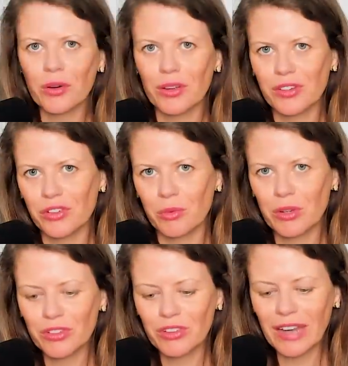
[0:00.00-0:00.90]
issue,
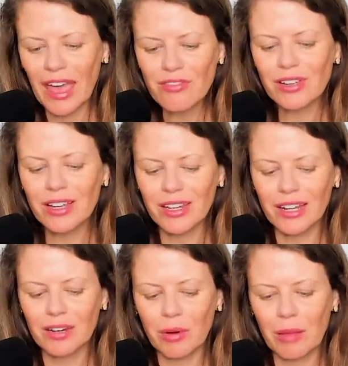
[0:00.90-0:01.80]
which is that every
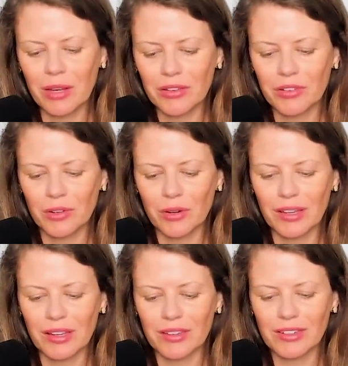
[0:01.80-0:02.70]
Canadian prime minister
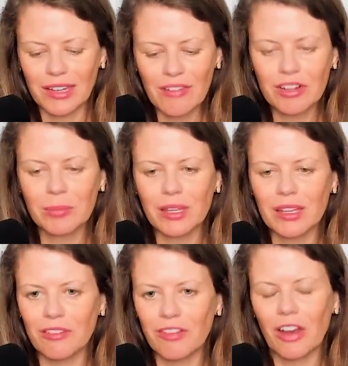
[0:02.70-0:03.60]
is
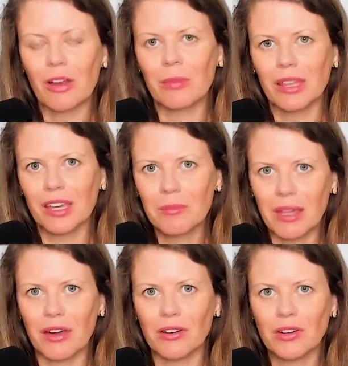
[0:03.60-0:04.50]
inevitably, invariably
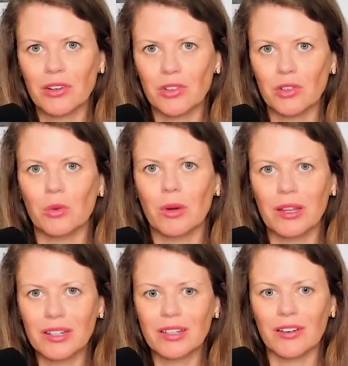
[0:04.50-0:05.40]
compared to a
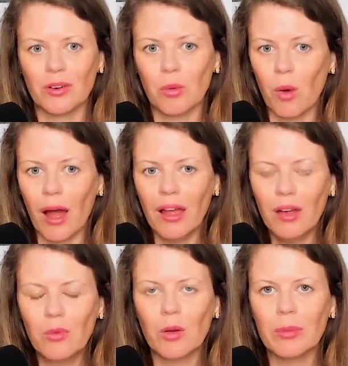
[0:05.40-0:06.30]
dictator.
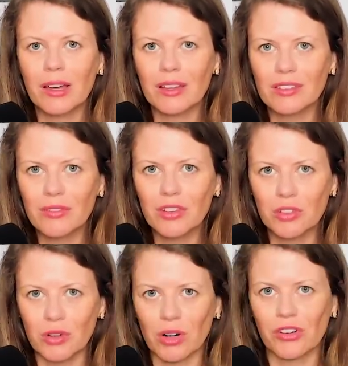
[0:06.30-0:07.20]
Why? Well, because of the
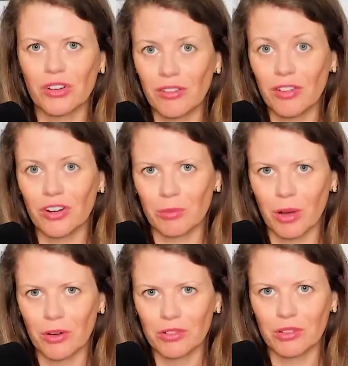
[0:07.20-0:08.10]
structure of our
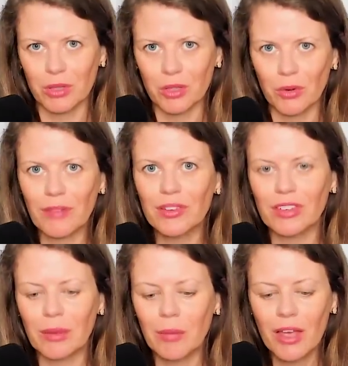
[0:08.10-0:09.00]
democracy. We don't have the
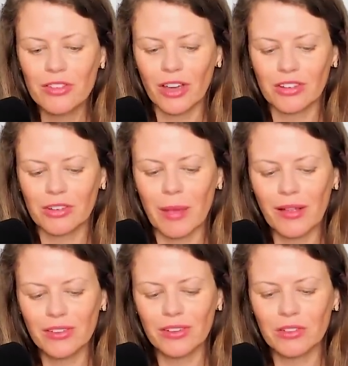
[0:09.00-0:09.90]
same checks and
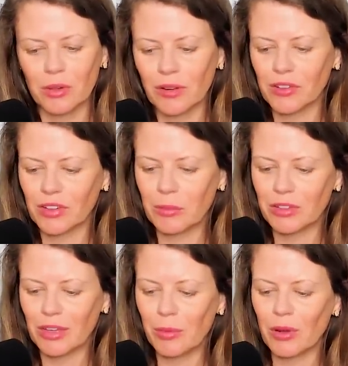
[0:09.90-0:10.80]
balances. We don't have the same
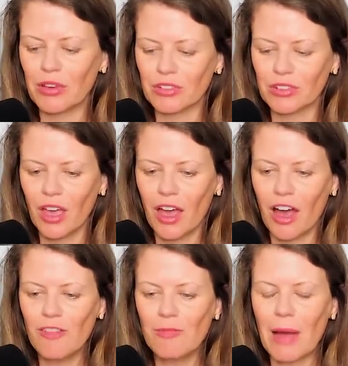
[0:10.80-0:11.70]
separations
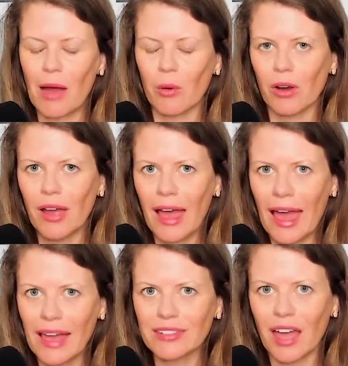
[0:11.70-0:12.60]
of power
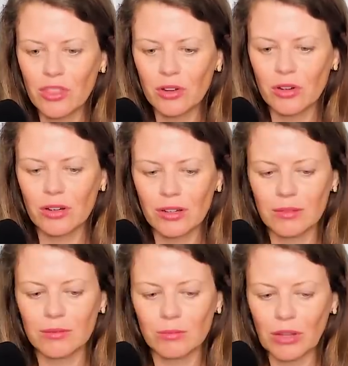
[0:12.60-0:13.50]
as other
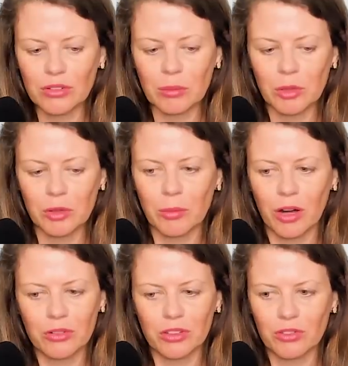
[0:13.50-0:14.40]
Western liberal
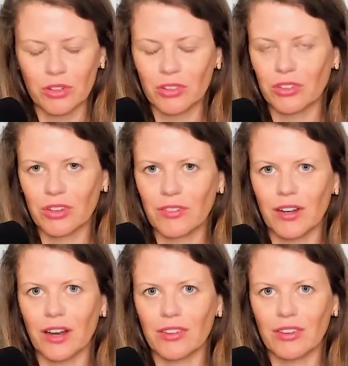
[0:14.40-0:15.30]
democracies, for instance, in the
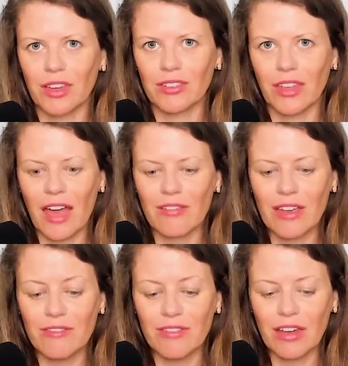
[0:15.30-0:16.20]
United States. They have
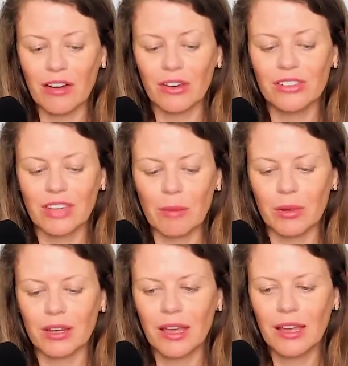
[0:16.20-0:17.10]
a very
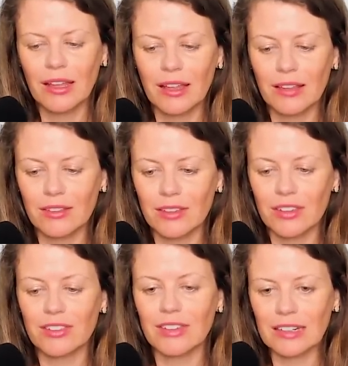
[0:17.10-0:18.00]
separate
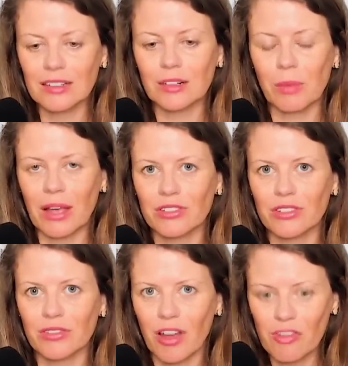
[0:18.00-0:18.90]
distinct
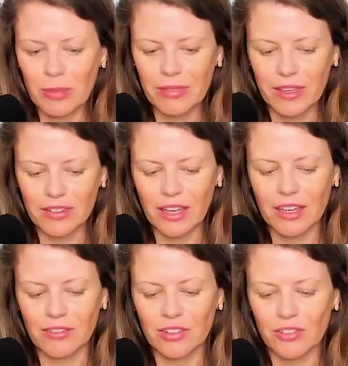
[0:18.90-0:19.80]
branches of government. The
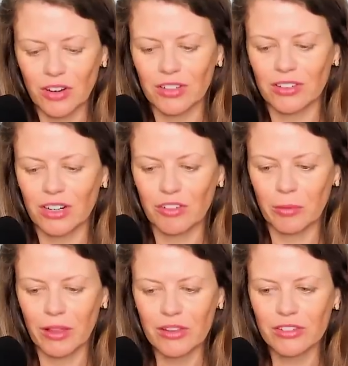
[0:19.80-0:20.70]
executive is very distinct from
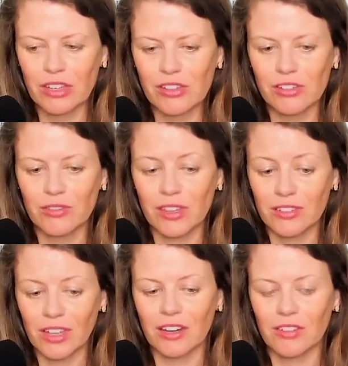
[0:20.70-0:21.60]
the legislature. The
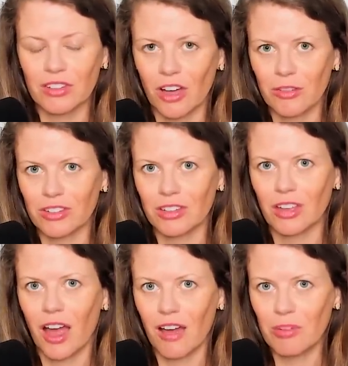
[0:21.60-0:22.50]
executive is the office
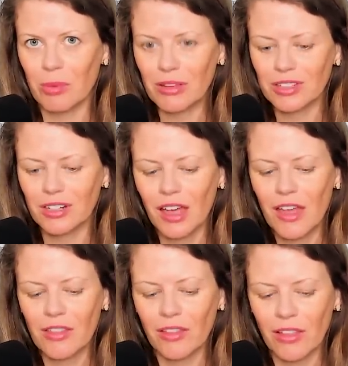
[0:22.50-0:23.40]
of the president.
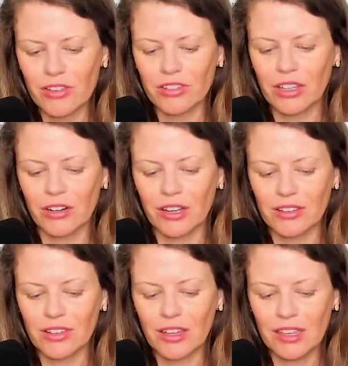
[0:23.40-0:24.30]
The legislator
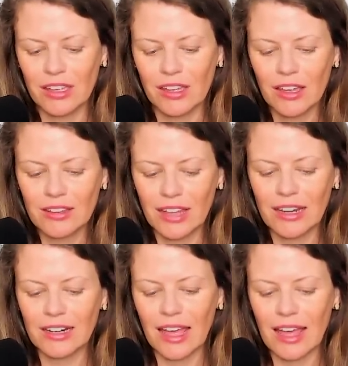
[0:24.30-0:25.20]
is the
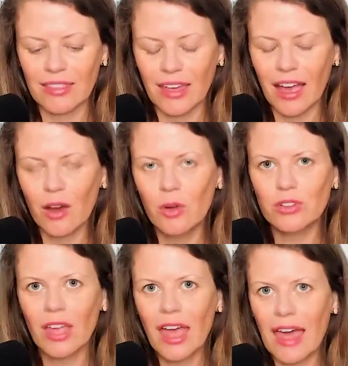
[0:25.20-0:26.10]
Senate and the
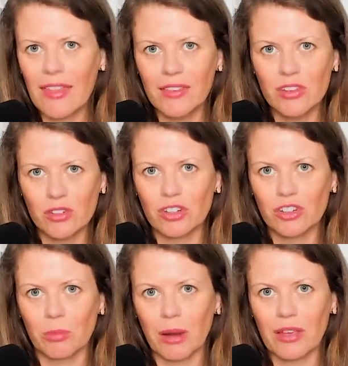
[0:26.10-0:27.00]
House, and then the
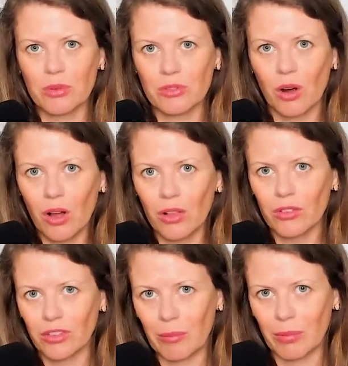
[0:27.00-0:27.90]
judicial branch, which are
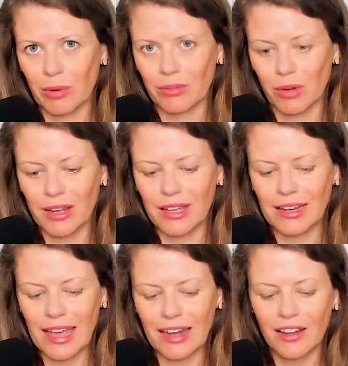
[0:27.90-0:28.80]
all separate, right?
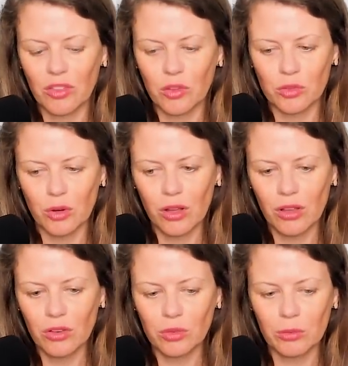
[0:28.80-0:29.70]
In Canada, those are
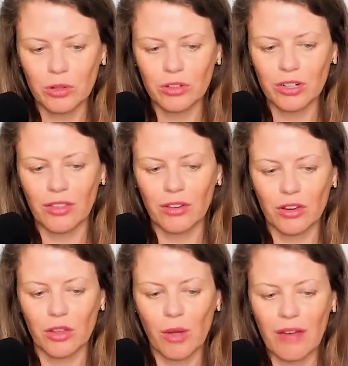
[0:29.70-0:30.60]
all sort of merged
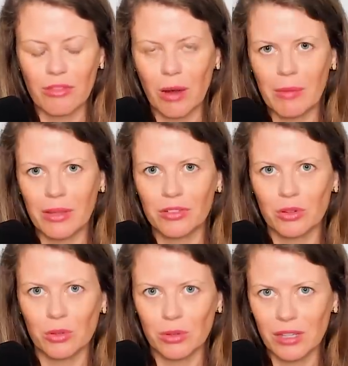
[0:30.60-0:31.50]
together. You have the prime
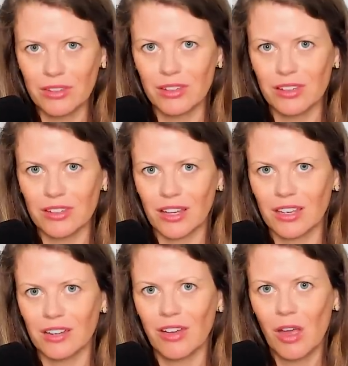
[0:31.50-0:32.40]
minister who leads the
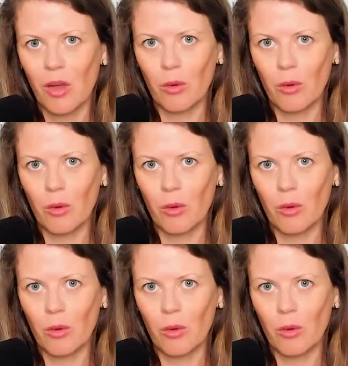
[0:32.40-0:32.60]
executive.